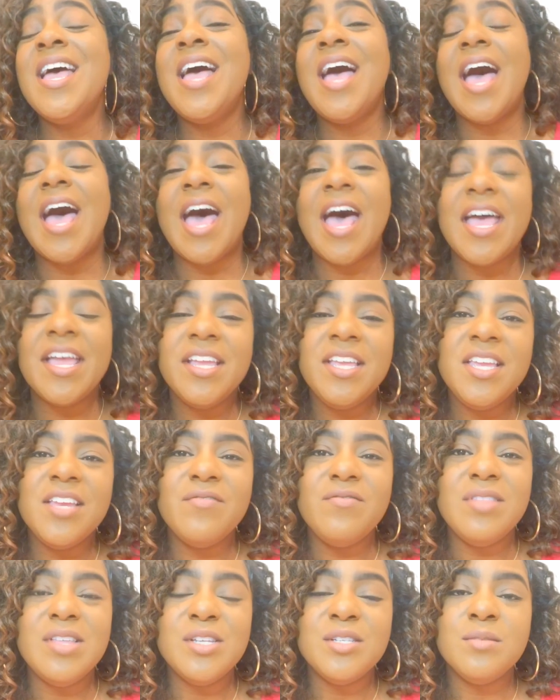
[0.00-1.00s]
I
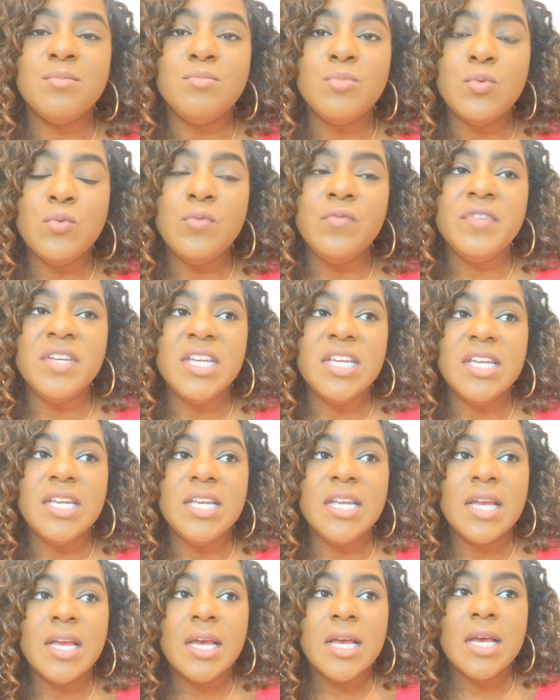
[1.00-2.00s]
give this
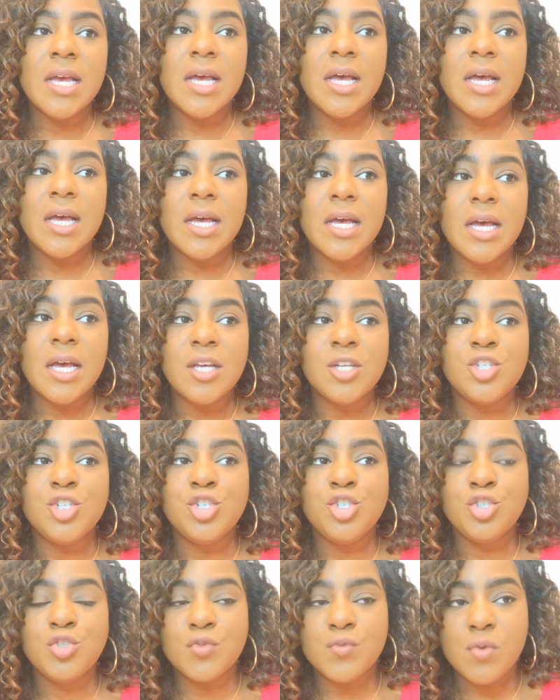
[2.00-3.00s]
movie a
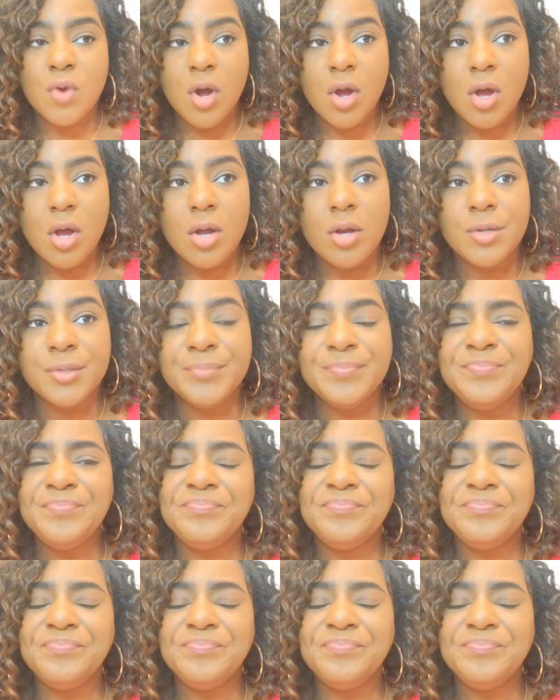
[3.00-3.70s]
strong